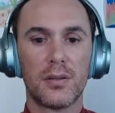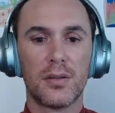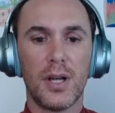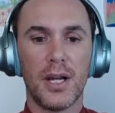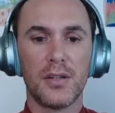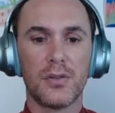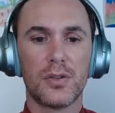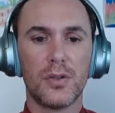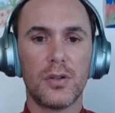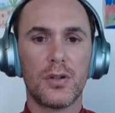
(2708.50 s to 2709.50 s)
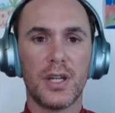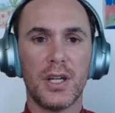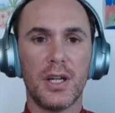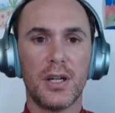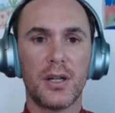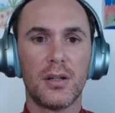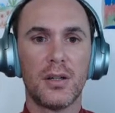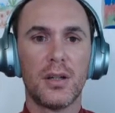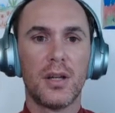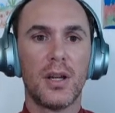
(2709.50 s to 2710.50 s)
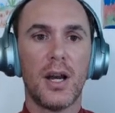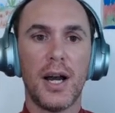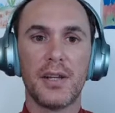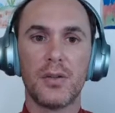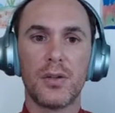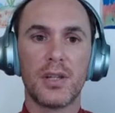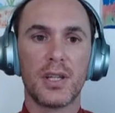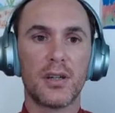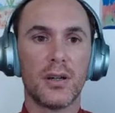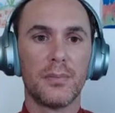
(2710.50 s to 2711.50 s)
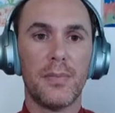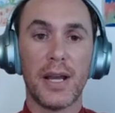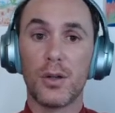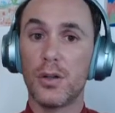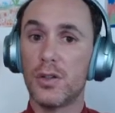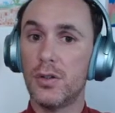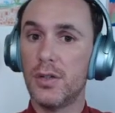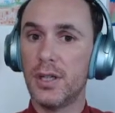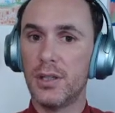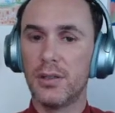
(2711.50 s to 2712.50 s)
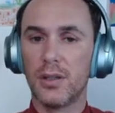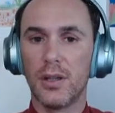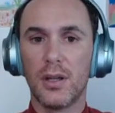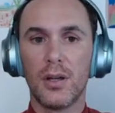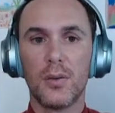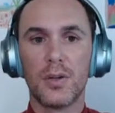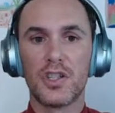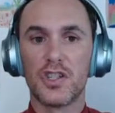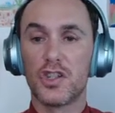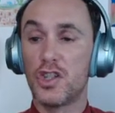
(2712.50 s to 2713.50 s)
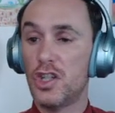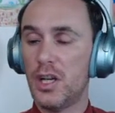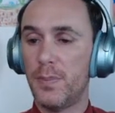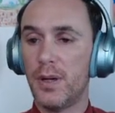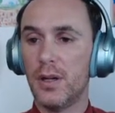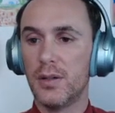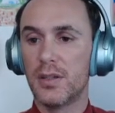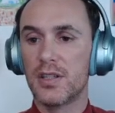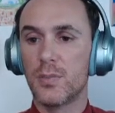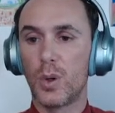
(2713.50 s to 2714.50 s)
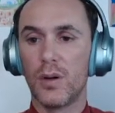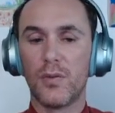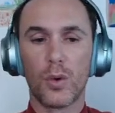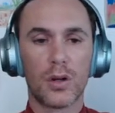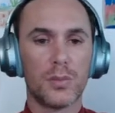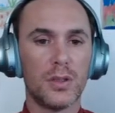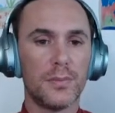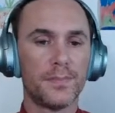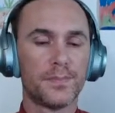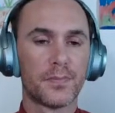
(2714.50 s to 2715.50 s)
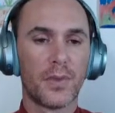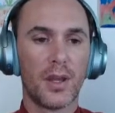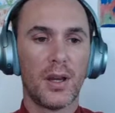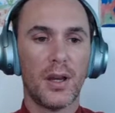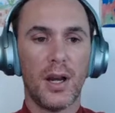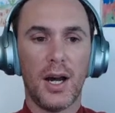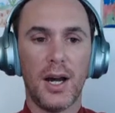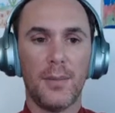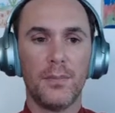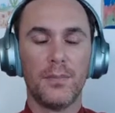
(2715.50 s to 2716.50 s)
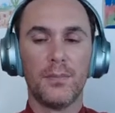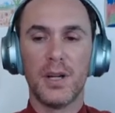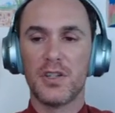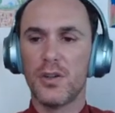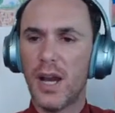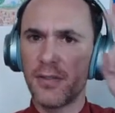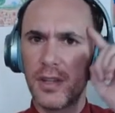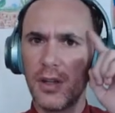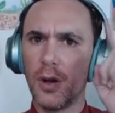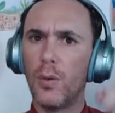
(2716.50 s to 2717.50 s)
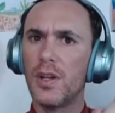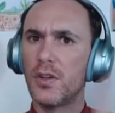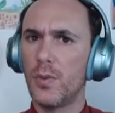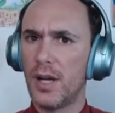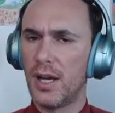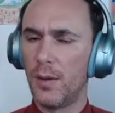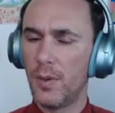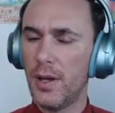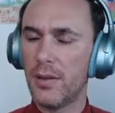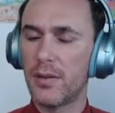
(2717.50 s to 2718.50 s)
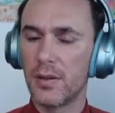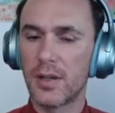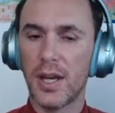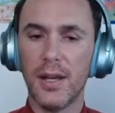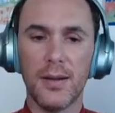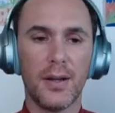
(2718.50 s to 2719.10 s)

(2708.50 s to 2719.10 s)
I do tutoring here. I do a thing called micro tutoring, which is cheaper. It's more affordable. But you have to know what you want help with, okay?